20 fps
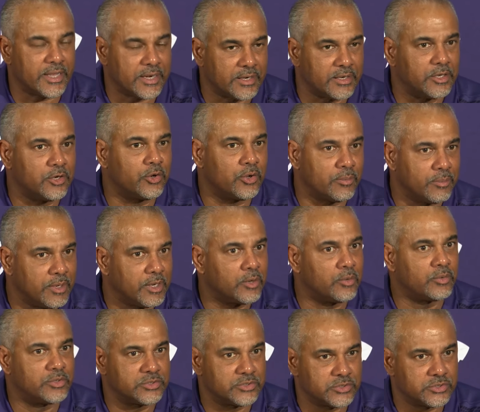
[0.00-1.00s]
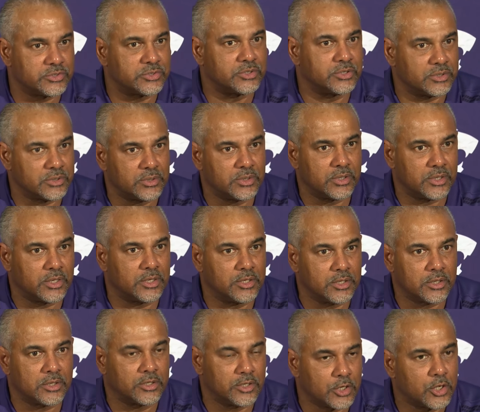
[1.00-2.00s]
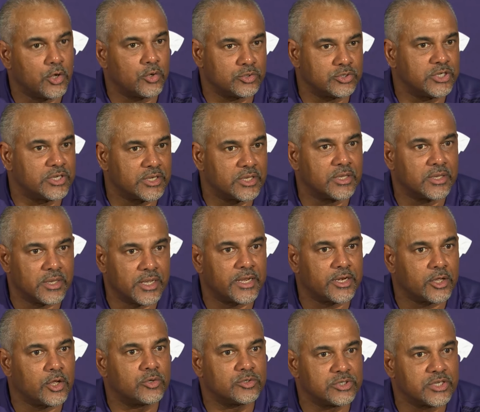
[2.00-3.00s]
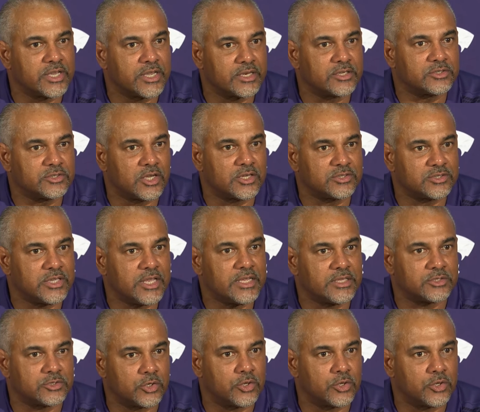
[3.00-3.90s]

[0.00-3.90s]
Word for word: And you know, Amir was uh, the the coach at, head coach at Kennesaw State.